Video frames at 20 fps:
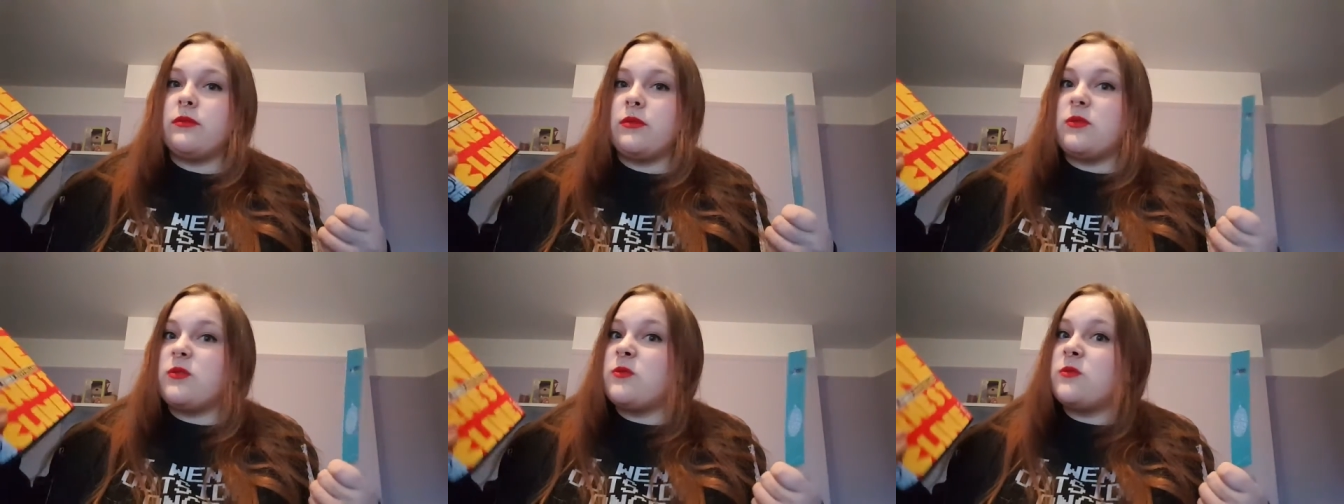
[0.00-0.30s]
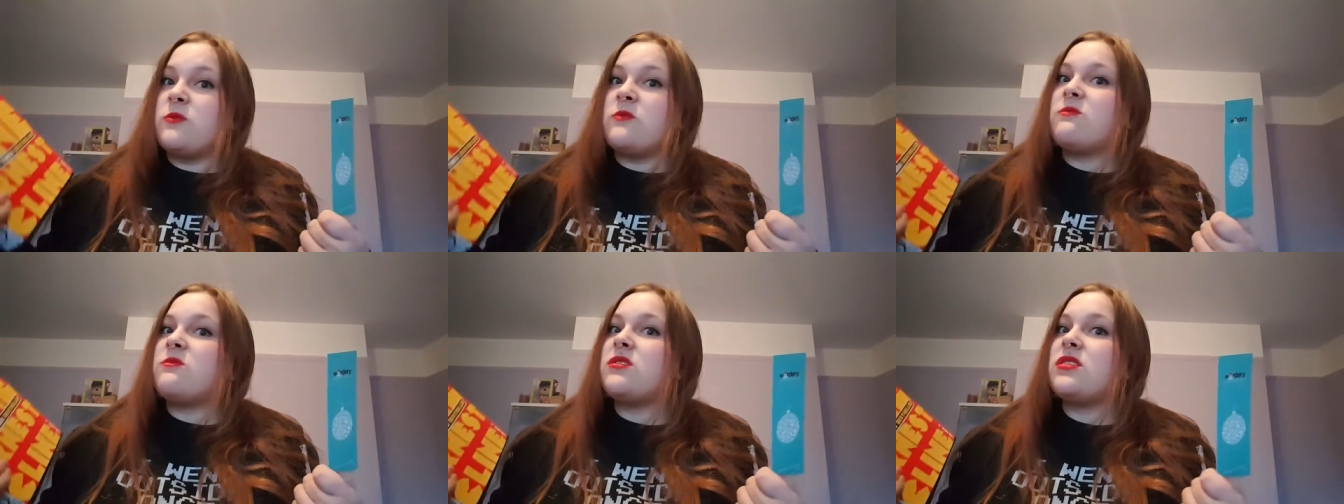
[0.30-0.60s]

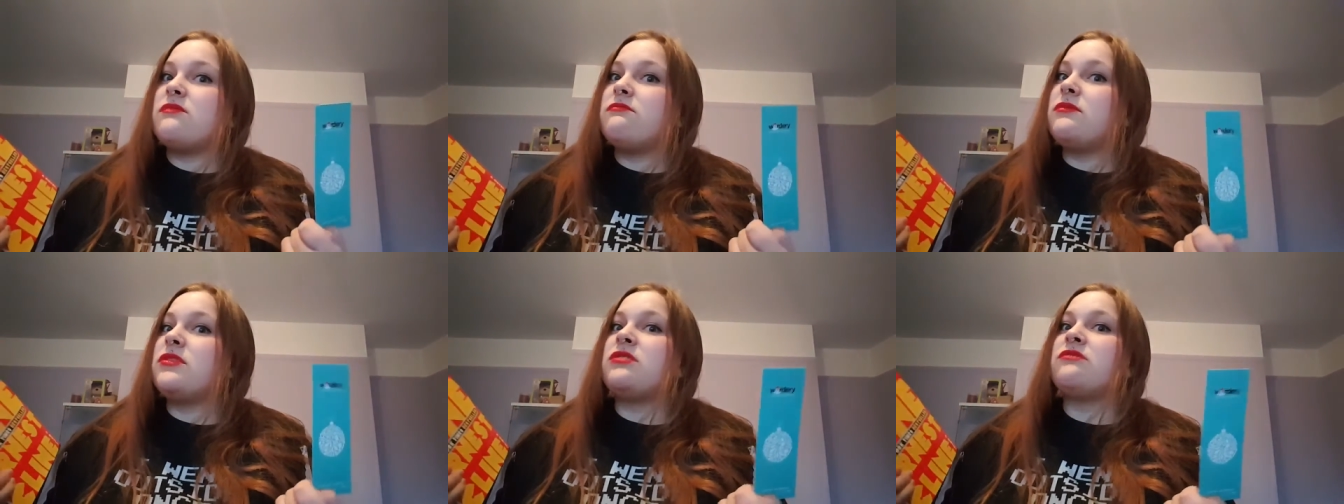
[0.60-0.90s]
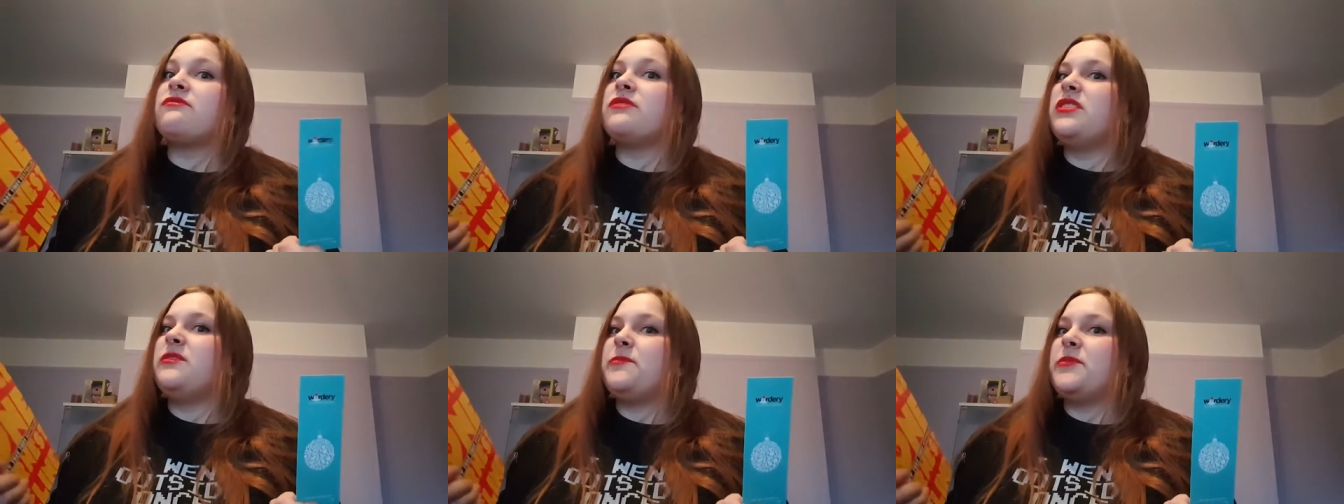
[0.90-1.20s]
or I'm
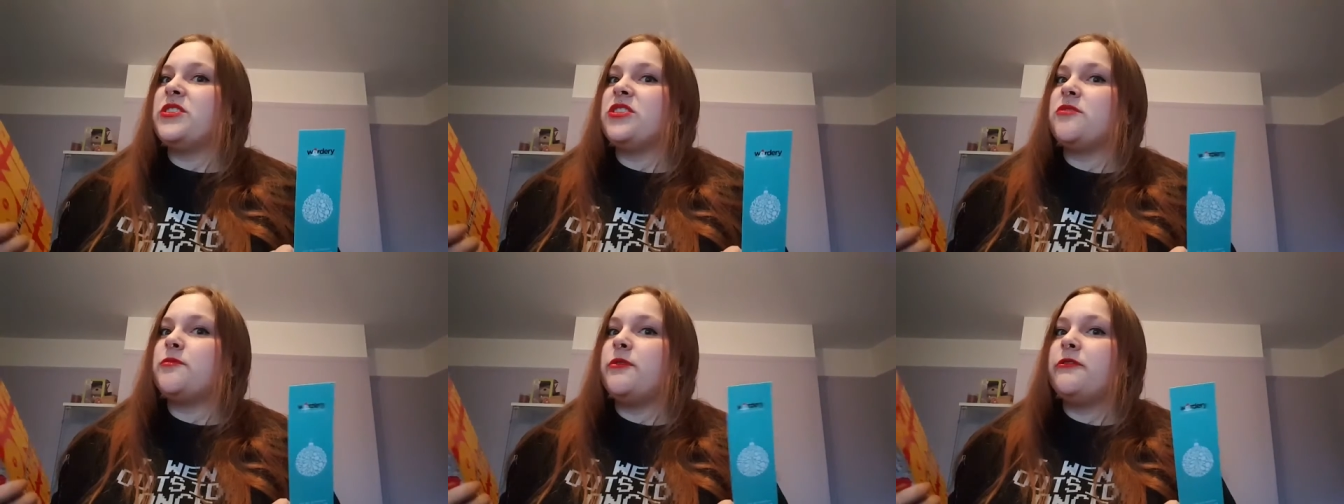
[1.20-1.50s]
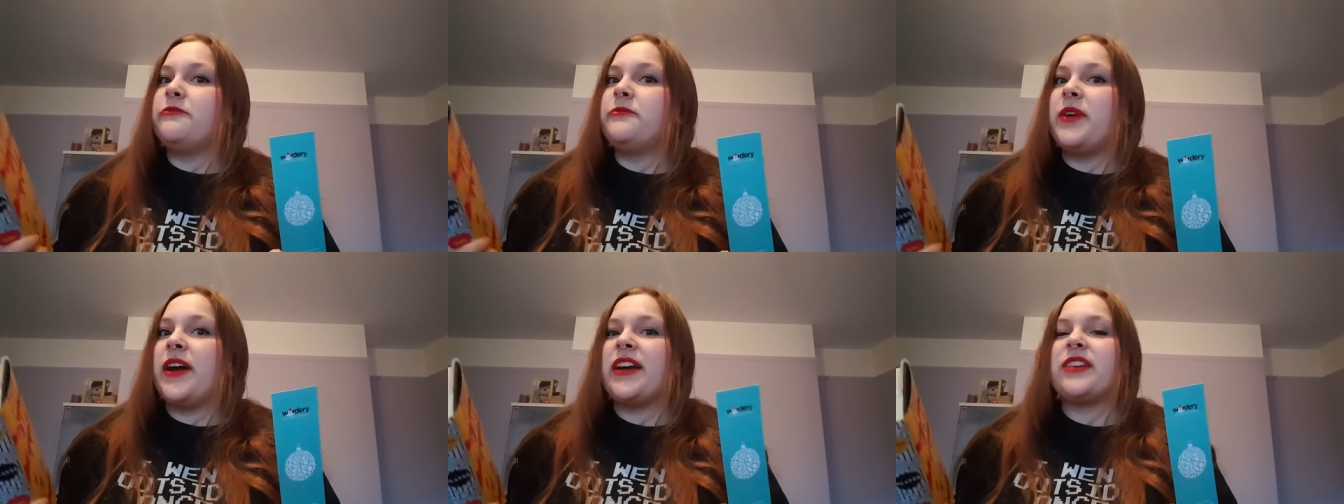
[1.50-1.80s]
not responsible
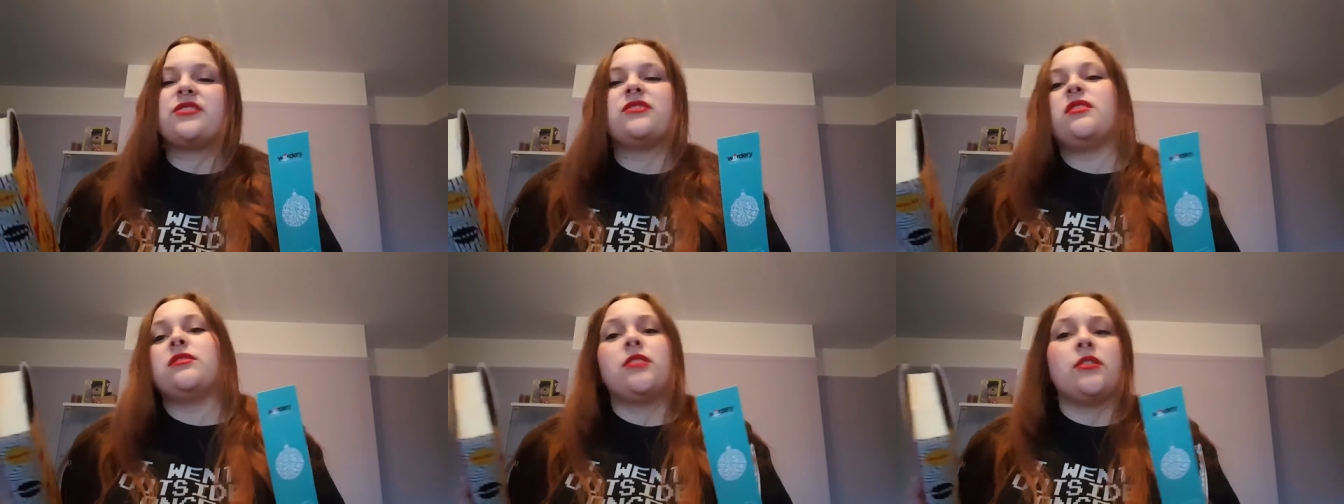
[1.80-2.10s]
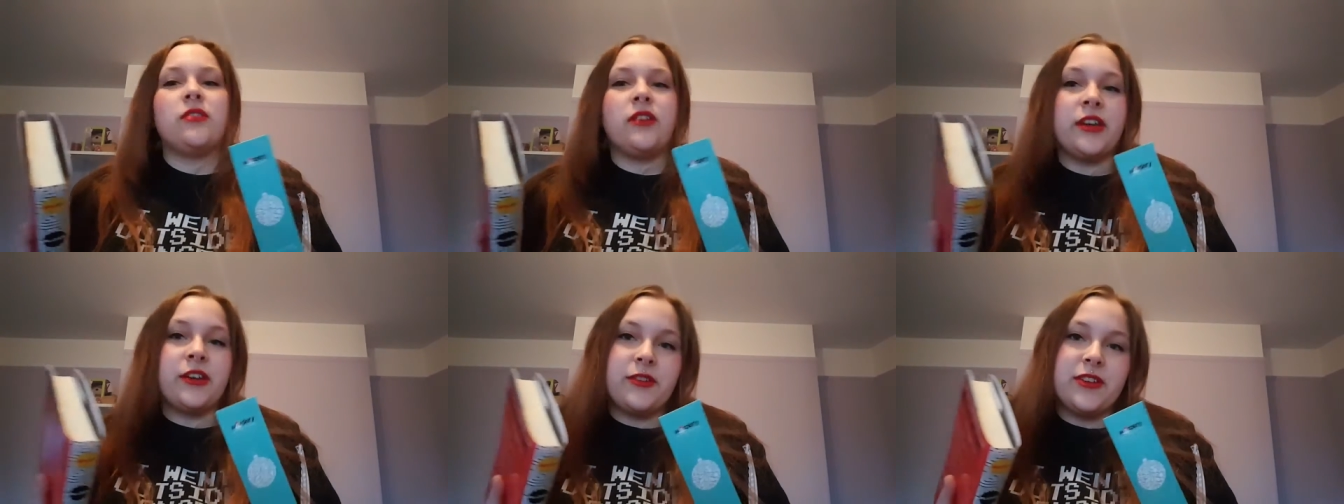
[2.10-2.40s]
for my actions, I
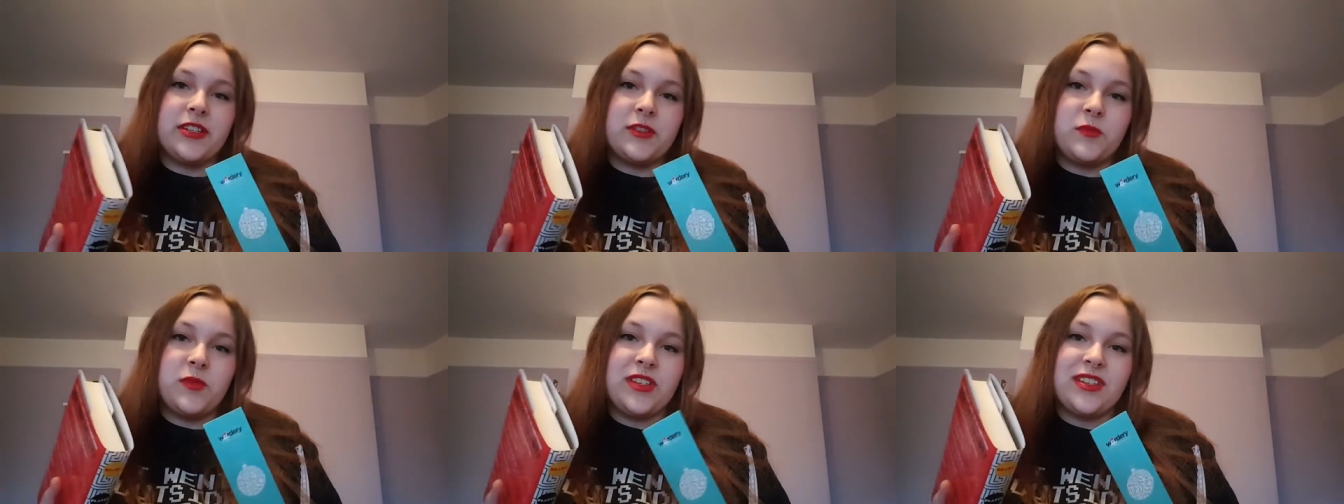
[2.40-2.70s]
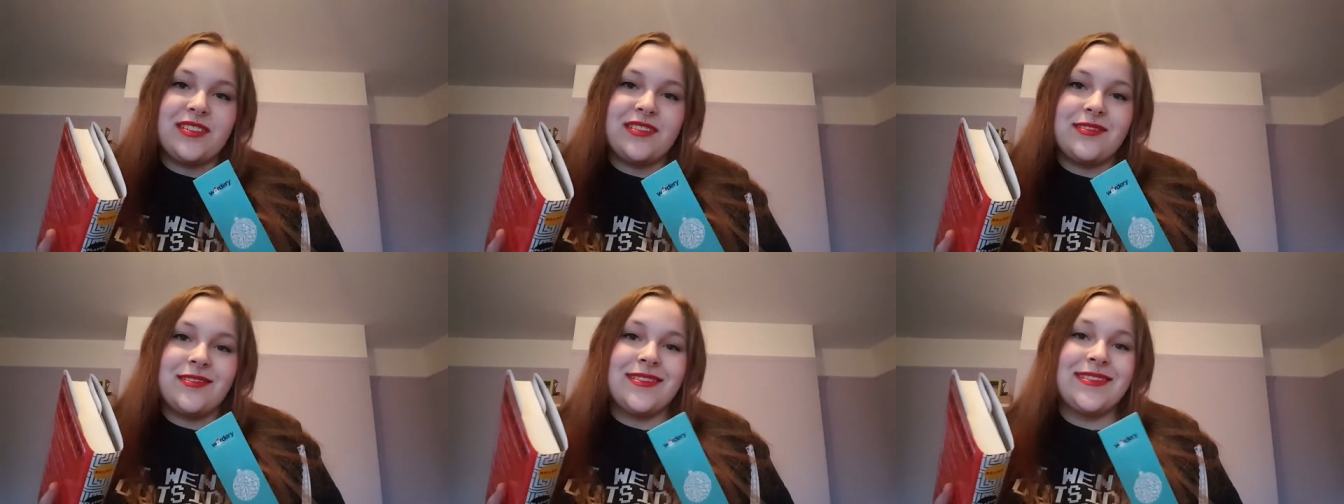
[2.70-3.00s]
don't like
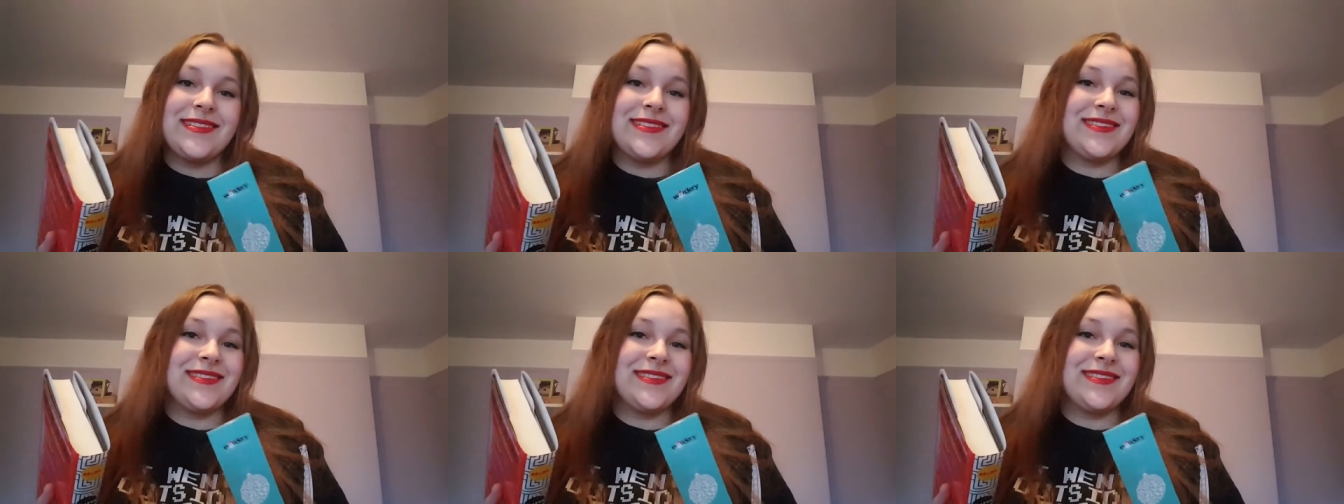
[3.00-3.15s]
Christmas.